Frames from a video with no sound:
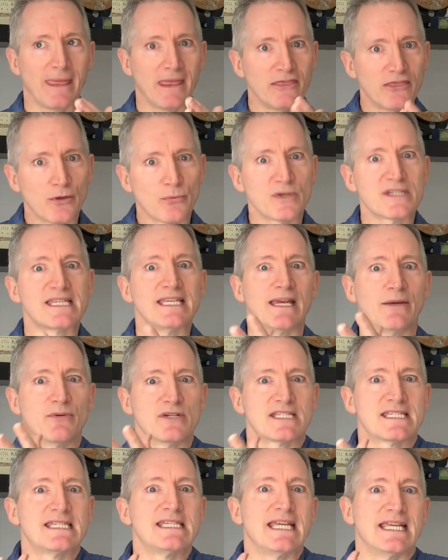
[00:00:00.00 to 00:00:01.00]

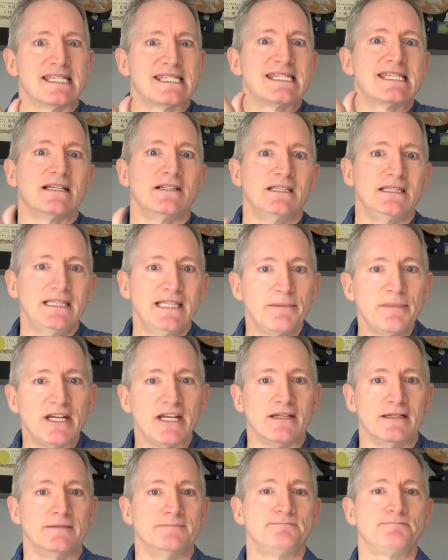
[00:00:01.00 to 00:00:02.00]
it's still
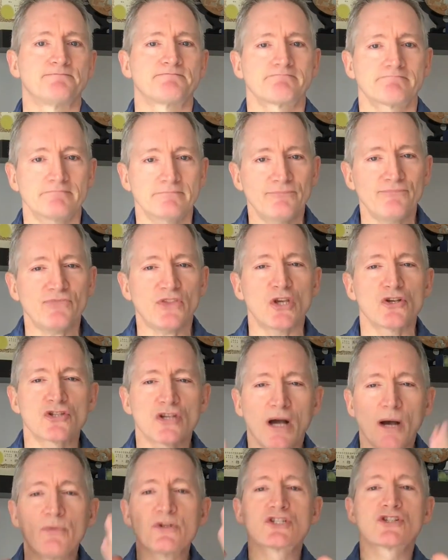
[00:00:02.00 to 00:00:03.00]
limited. So
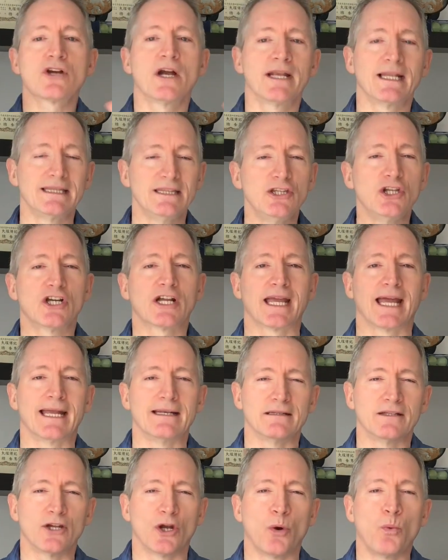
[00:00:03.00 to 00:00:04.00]
I was trying to look
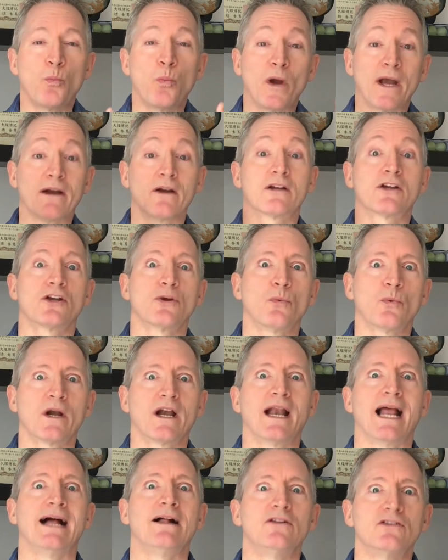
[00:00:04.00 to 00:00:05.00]
at
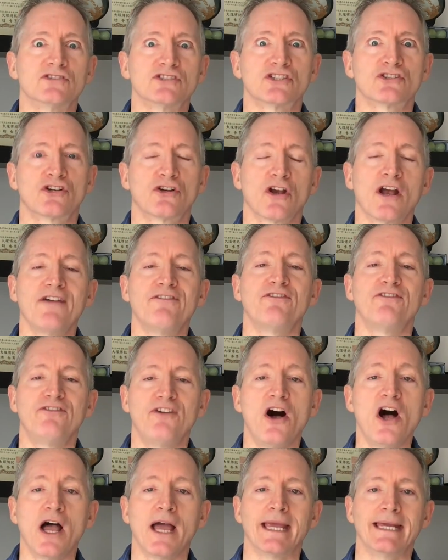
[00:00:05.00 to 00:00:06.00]
where else could I
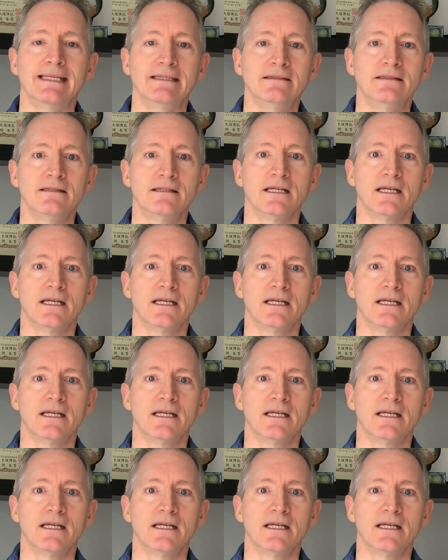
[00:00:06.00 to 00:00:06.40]
find